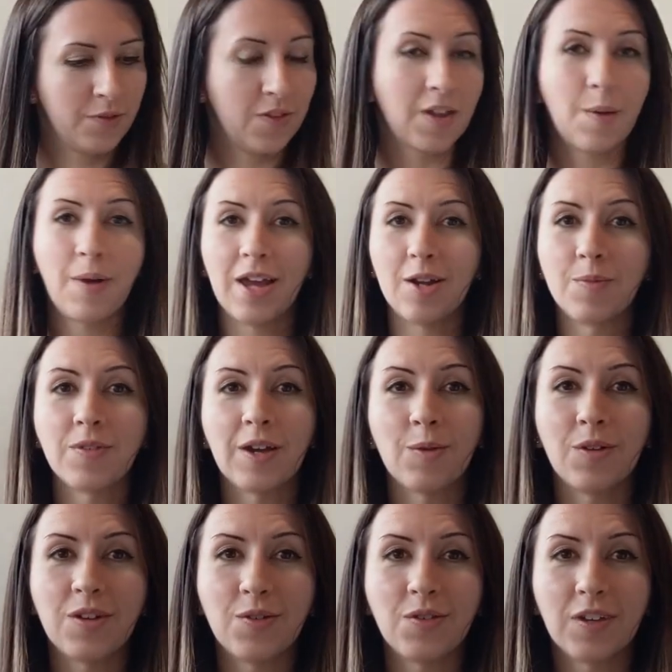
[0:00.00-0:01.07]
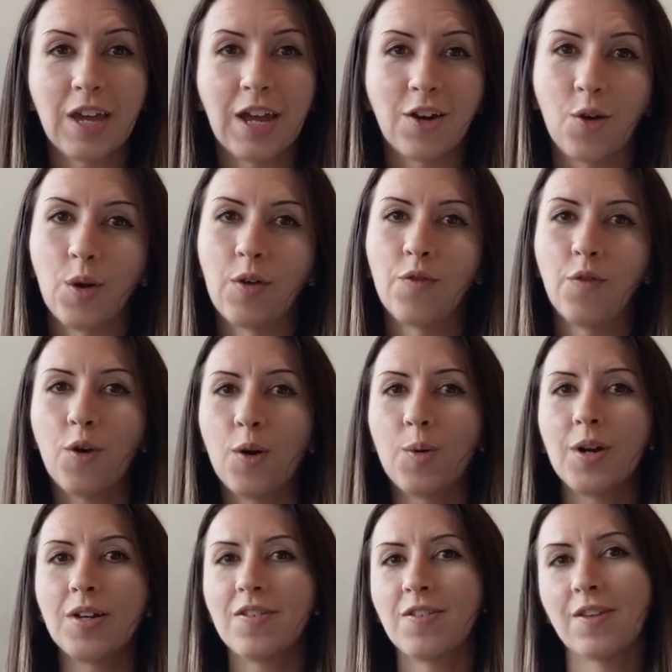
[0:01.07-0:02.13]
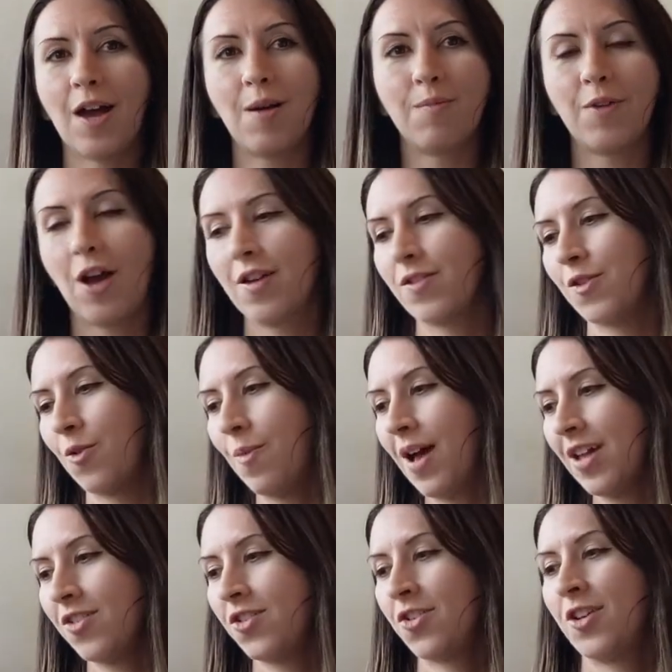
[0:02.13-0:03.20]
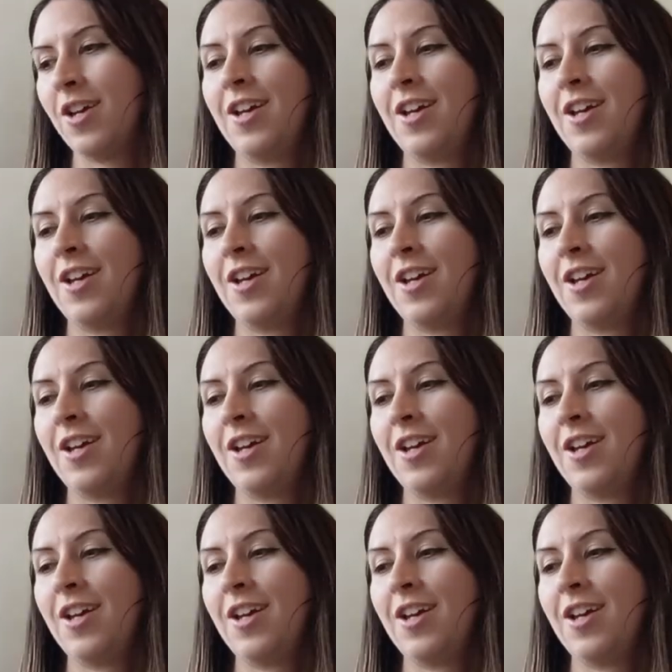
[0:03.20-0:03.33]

Some items I will use again going forward, some not so much.